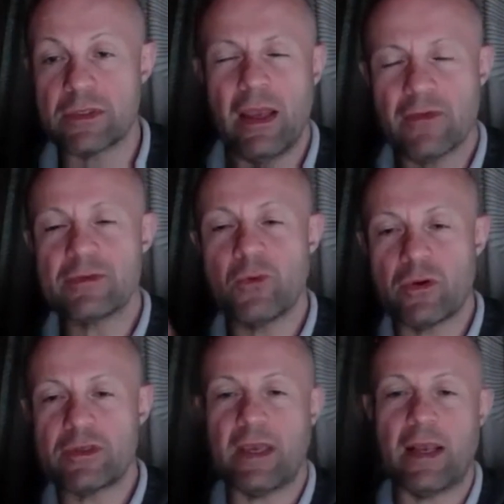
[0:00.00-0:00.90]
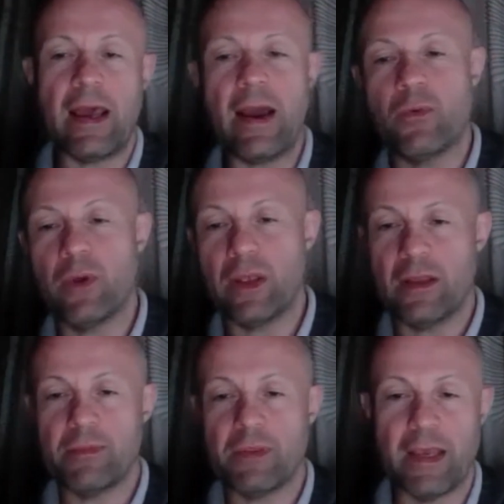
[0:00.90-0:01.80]
And there is more to say on how we
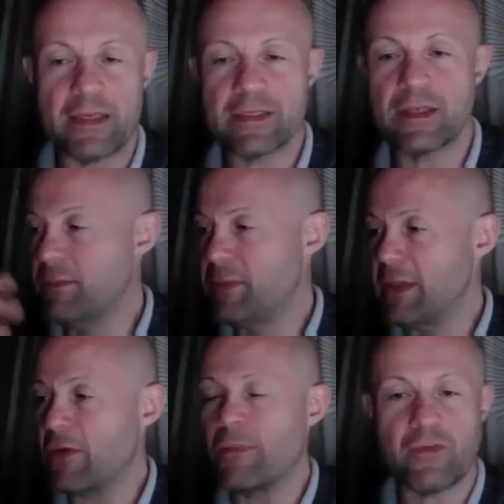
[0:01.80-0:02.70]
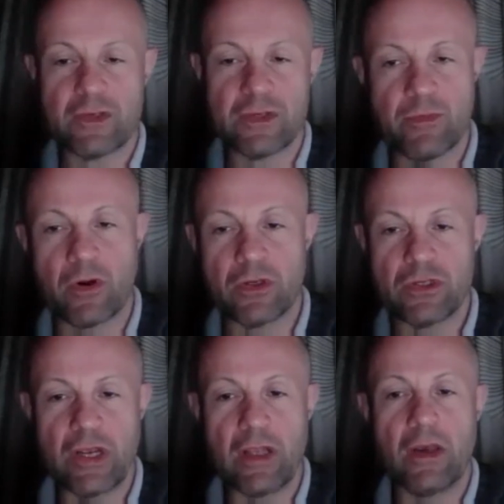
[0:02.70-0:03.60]
adopt less, deep and narrow versus broad and
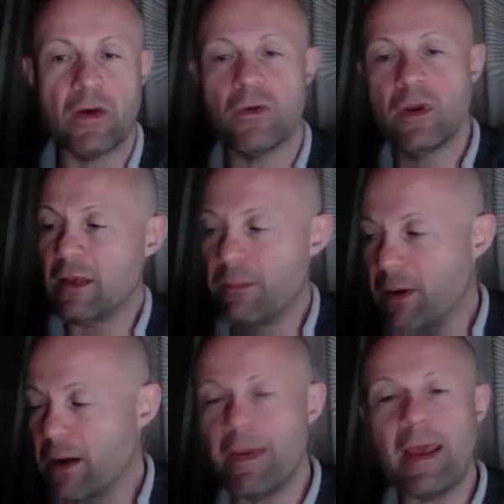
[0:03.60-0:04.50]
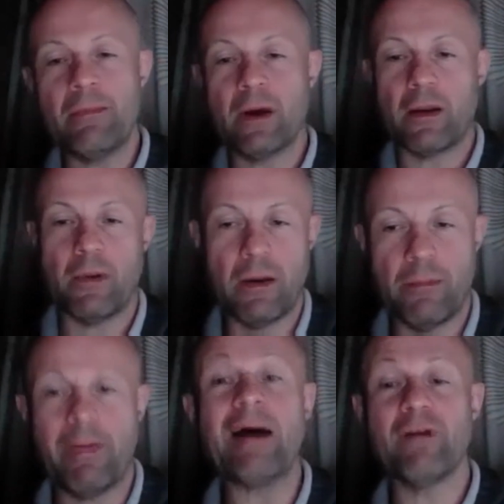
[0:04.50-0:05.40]
shallow, top, bottom, and bottom
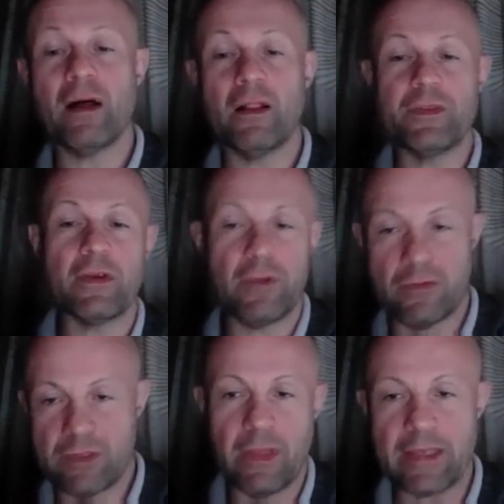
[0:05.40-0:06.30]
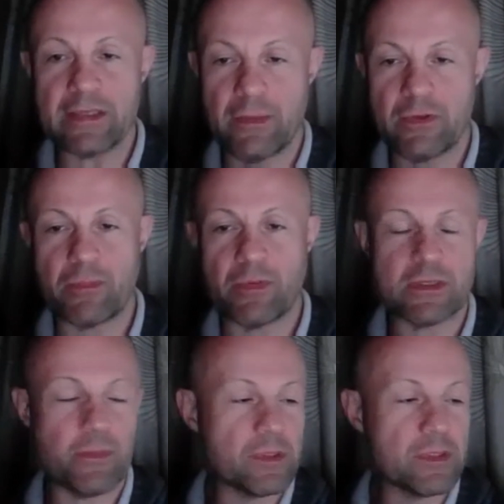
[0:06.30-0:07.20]
up, by volunteering. Those are less adoption
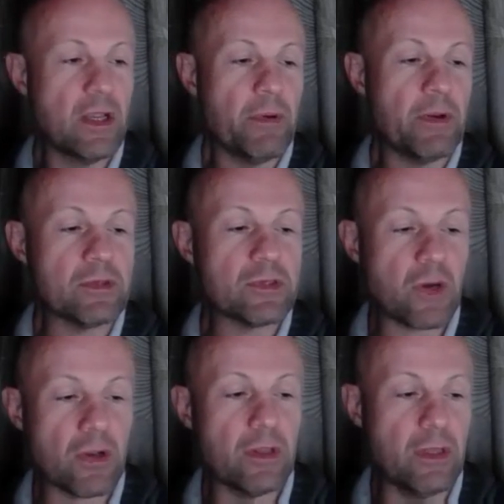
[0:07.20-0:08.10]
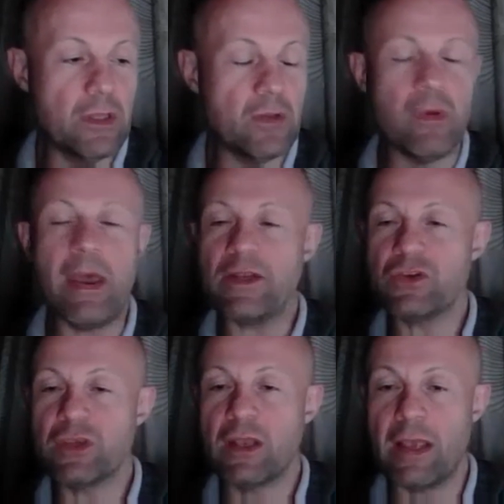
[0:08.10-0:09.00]
principles. But you certainly need to
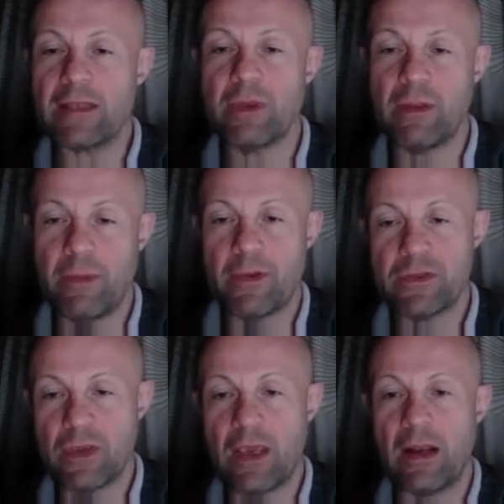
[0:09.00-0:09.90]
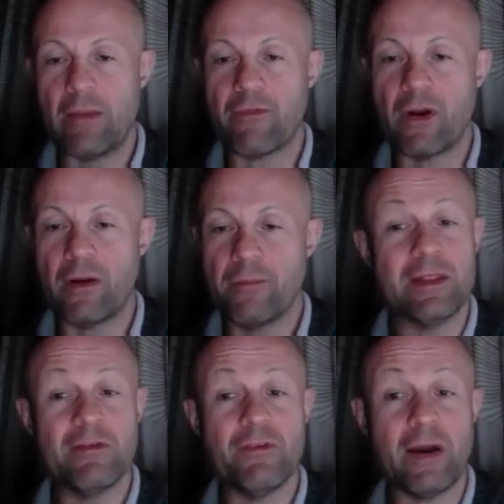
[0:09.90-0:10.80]
educate as many people as you can up front,
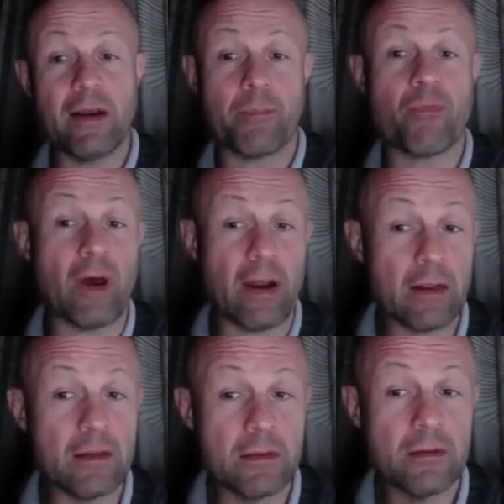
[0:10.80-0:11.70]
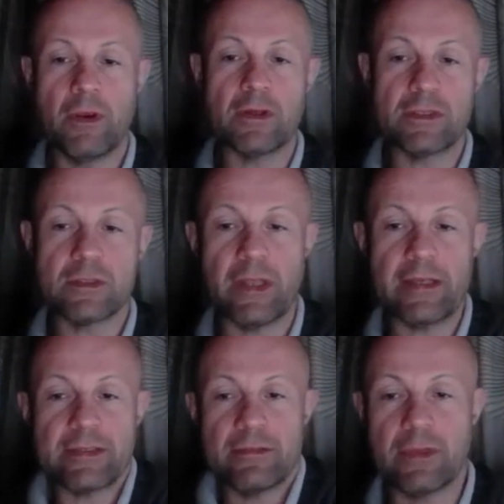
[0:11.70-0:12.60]
define a product, because
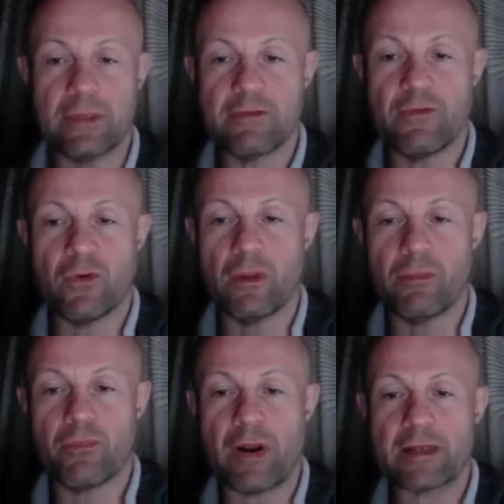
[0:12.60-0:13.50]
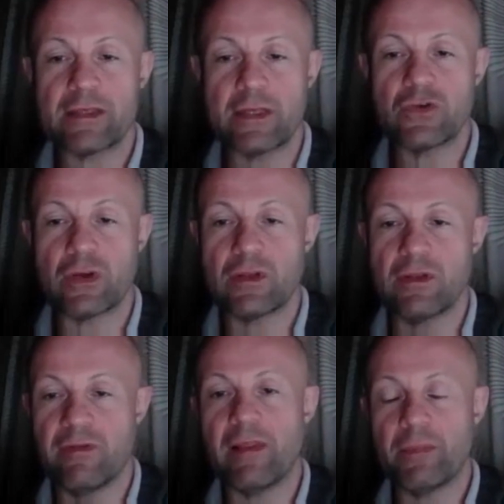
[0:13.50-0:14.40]
less is for product-centric
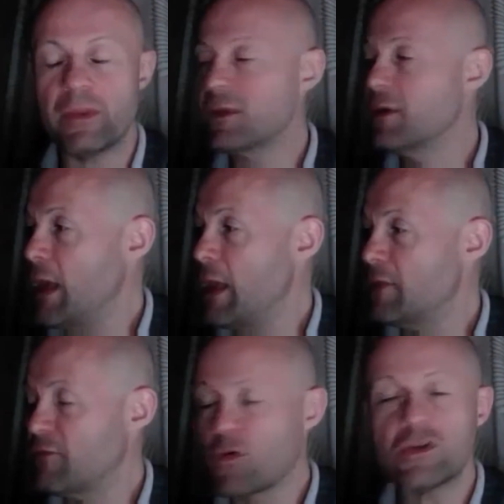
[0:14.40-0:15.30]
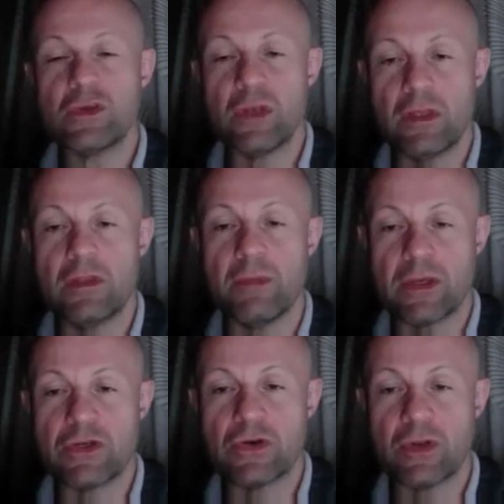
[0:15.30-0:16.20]
development. And of course, you need to make
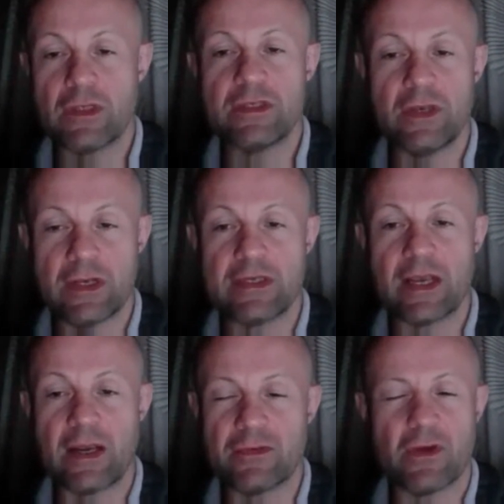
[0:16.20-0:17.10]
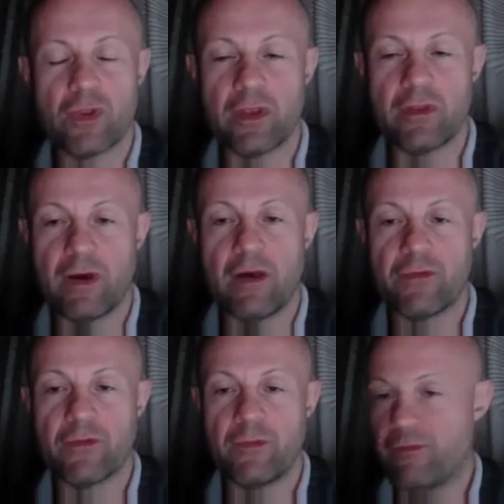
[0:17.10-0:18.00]
sure that senior executives are really involved
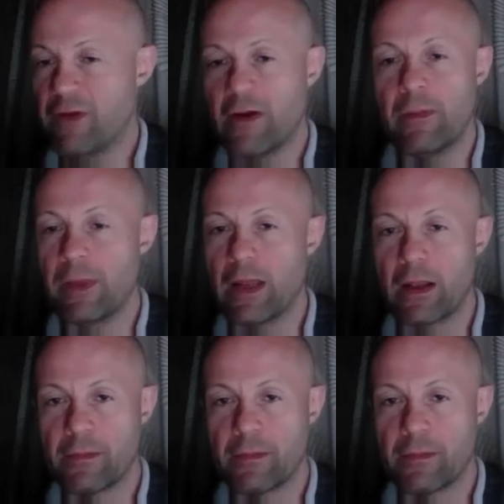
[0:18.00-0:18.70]
from the very beginning.